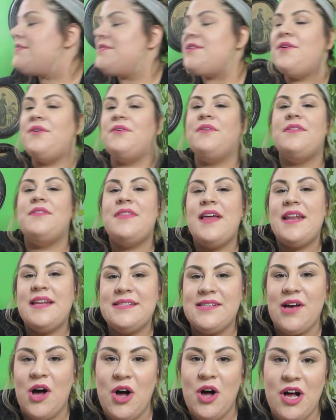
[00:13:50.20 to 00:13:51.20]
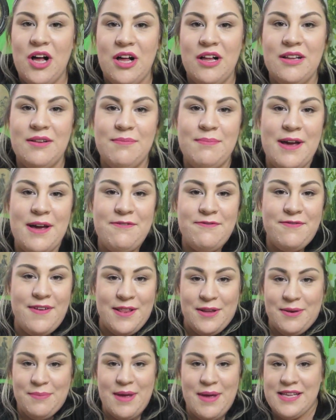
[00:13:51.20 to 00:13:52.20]
So that is all my
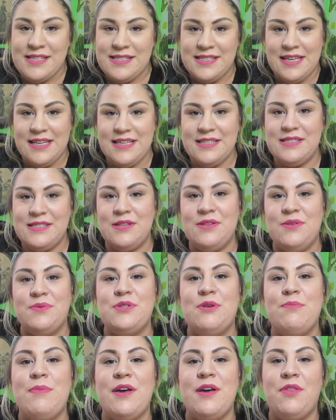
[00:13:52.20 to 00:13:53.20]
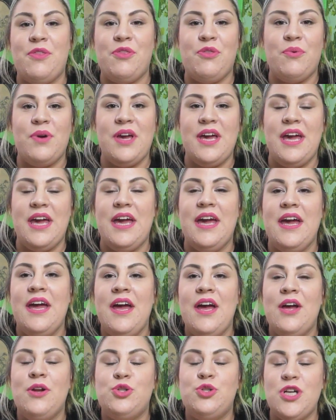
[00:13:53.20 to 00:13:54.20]
fellow messes. Those are my 3
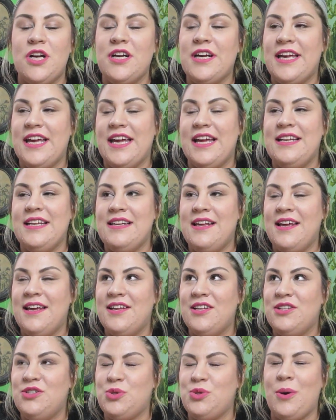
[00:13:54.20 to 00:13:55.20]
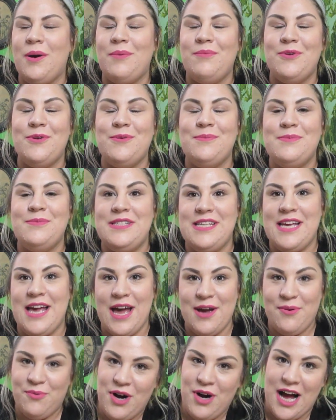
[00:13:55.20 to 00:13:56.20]
Junkin dorm room
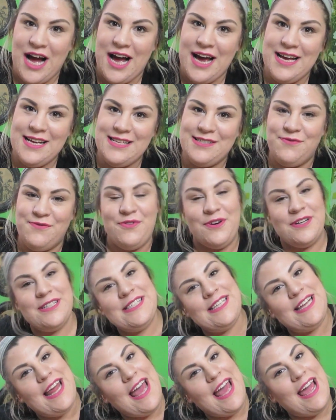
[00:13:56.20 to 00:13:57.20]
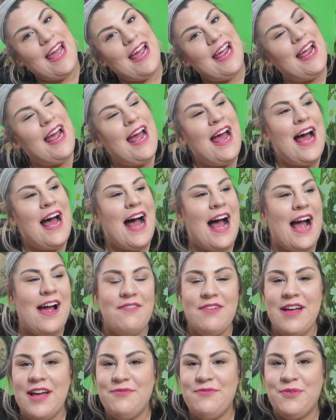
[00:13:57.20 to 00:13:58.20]
DIYs for today.
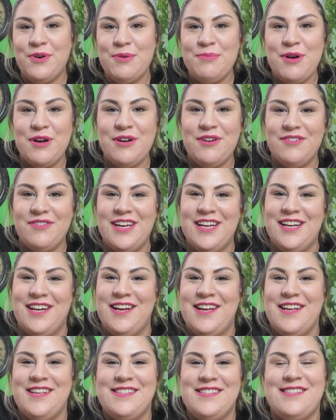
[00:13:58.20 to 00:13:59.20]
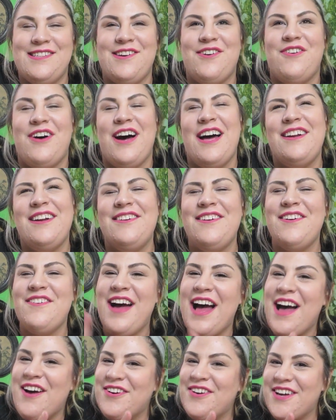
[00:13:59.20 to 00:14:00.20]
I've had 4 margaritas, so I don't know
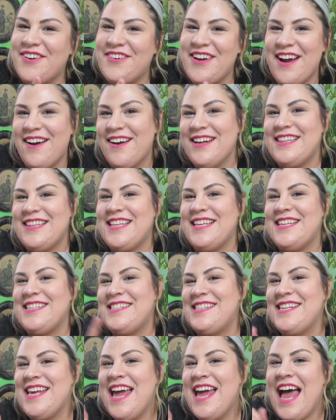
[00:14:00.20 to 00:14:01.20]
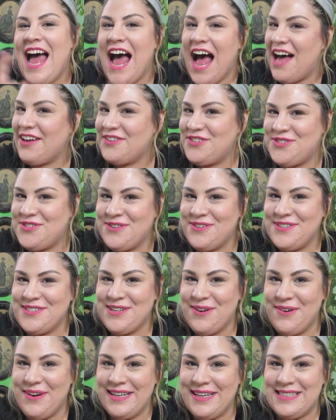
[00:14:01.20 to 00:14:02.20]
how coherent this outro is
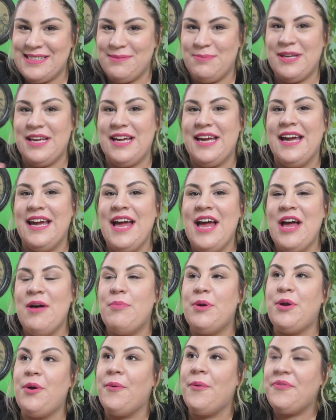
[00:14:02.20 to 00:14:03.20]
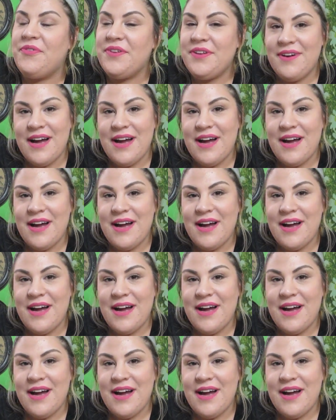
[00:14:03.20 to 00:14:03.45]
going to be, but hopefully